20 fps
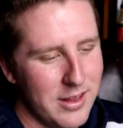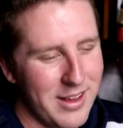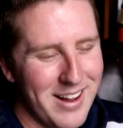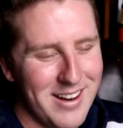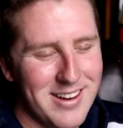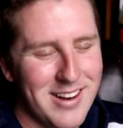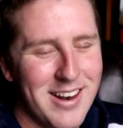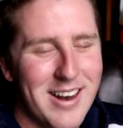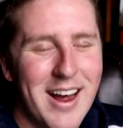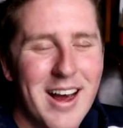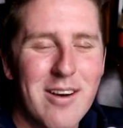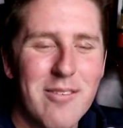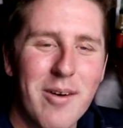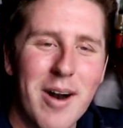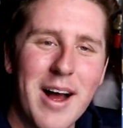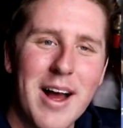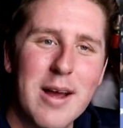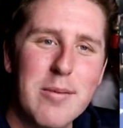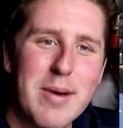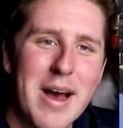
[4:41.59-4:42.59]
That did not
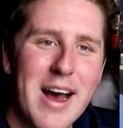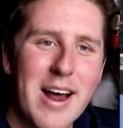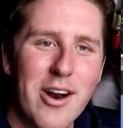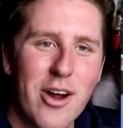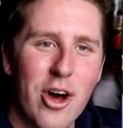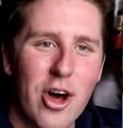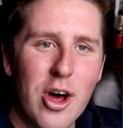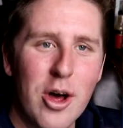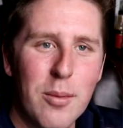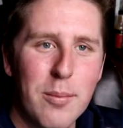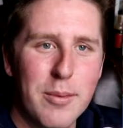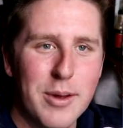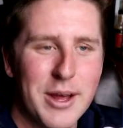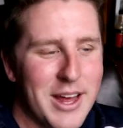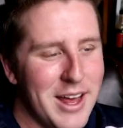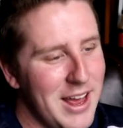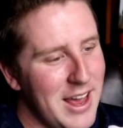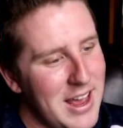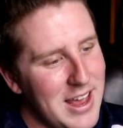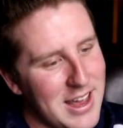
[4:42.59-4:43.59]
rhyme at all,
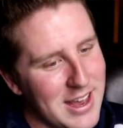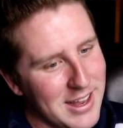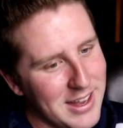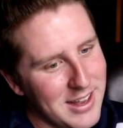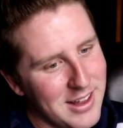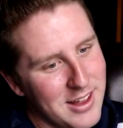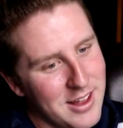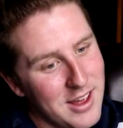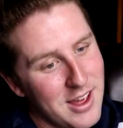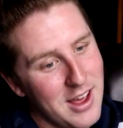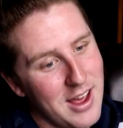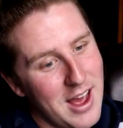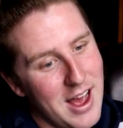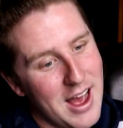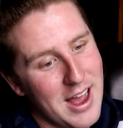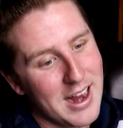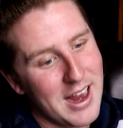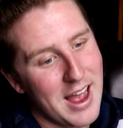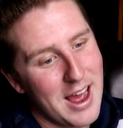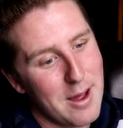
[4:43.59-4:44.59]
but hey,
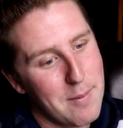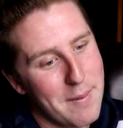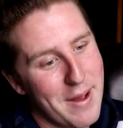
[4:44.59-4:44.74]
I got